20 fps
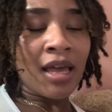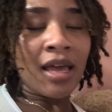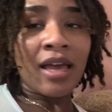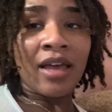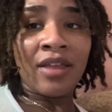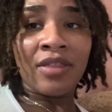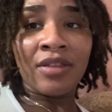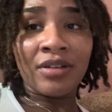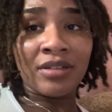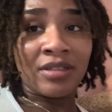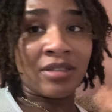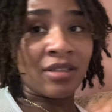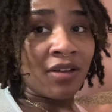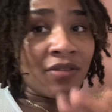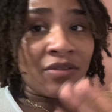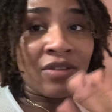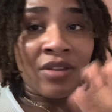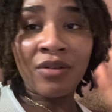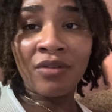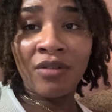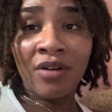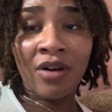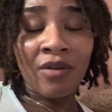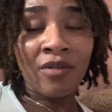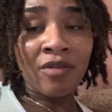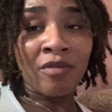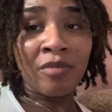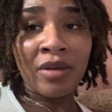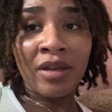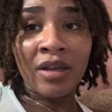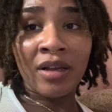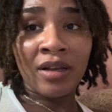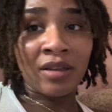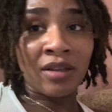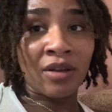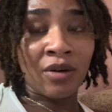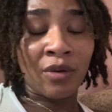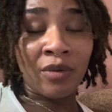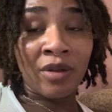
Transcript: and there's nothing wrong with being alone.